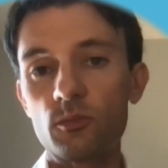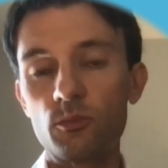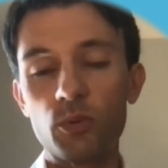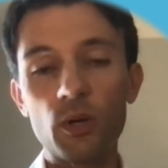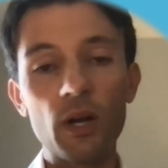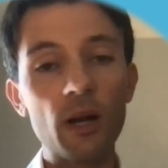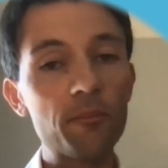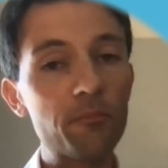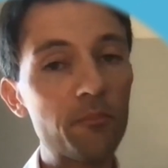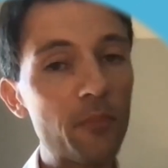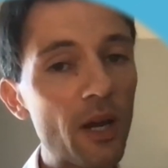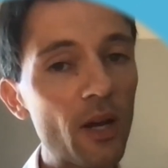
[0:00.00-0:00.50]

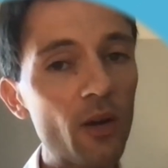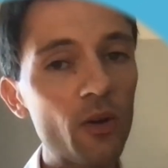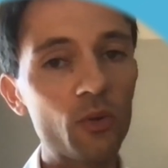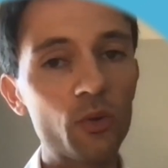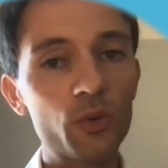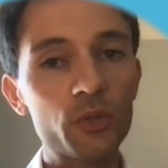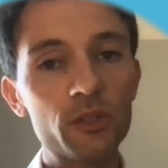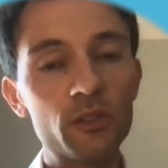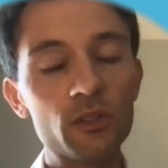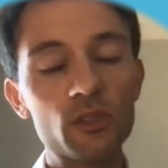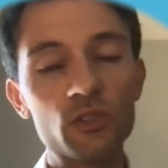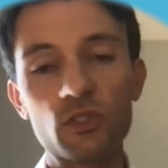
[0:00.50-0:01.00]

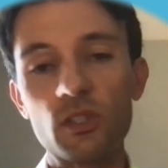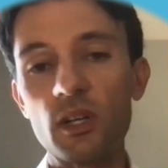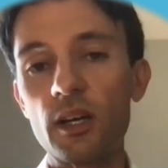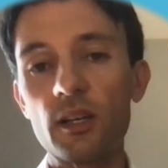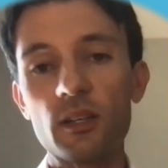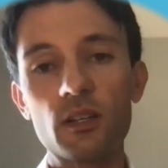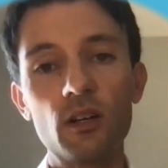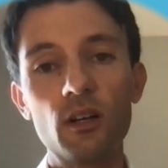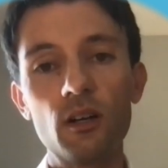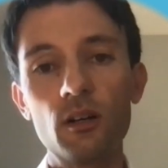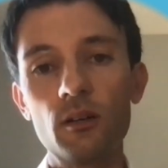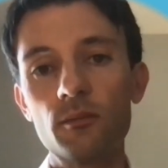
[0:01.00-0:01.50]
primarily does
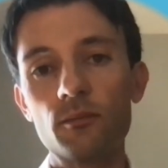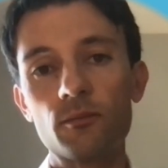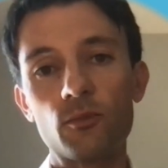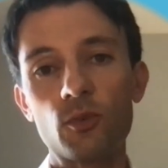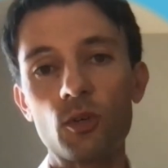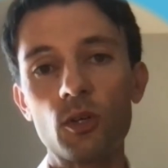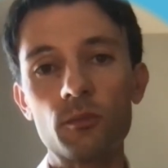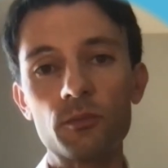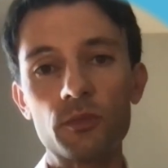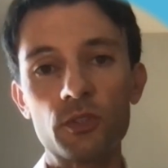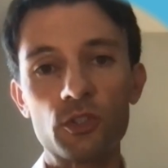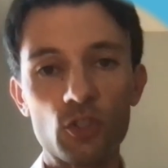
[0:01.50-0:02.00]
not come
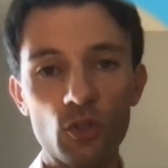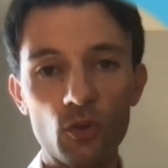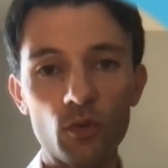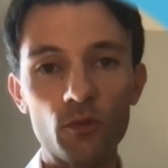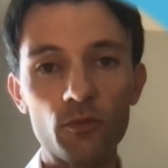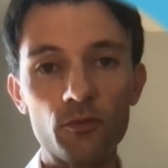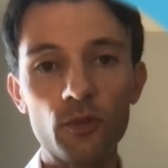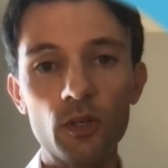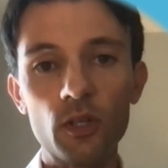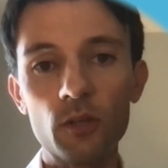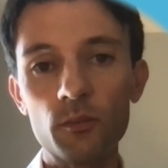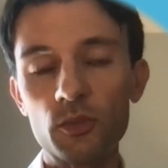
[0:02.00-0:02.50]
from the general
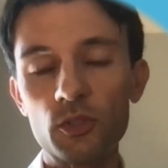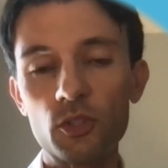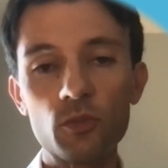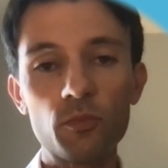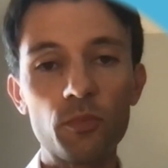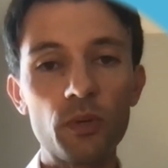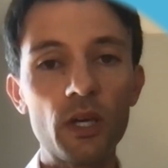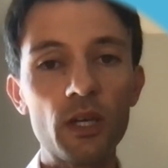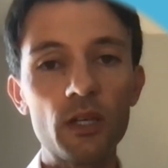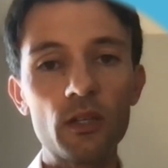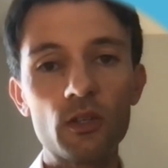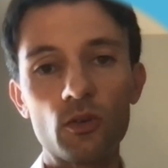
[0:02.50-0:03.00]
fund when you
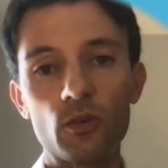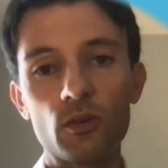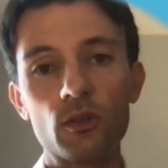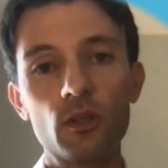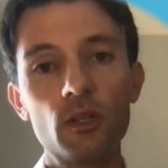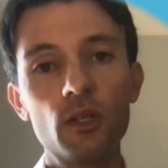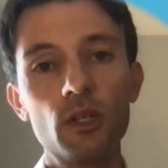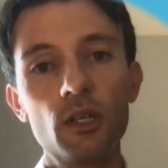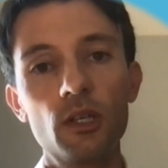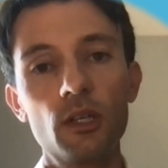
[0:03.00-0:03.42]
pay your